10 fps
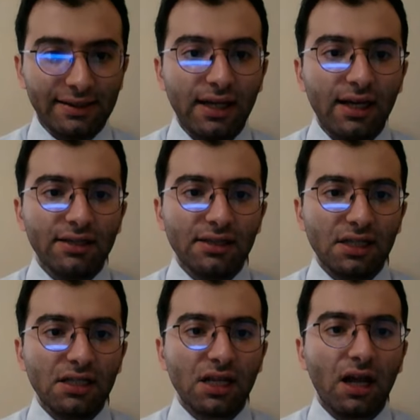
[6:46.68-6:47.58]
This
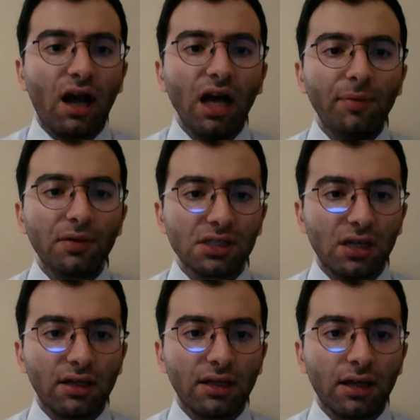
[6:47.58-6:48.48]
is a
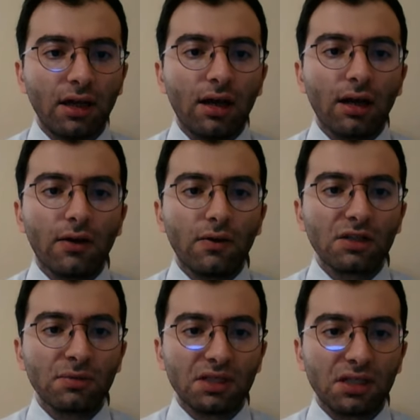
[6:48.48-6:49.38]
hypersonic cruise
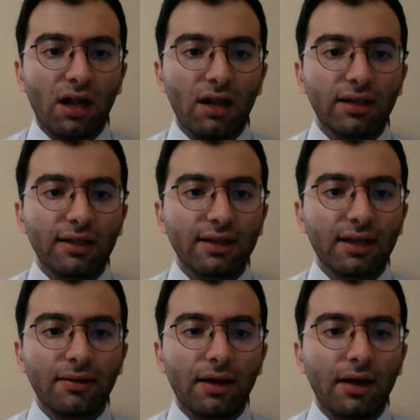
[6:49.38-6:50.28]
missile that
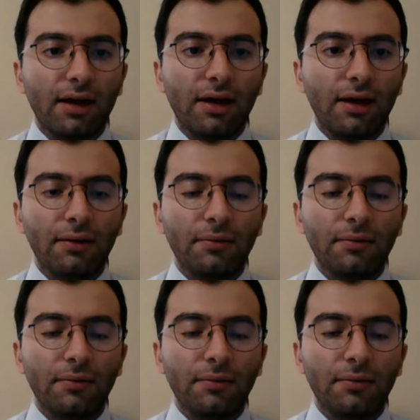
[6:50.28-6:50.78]
can uh,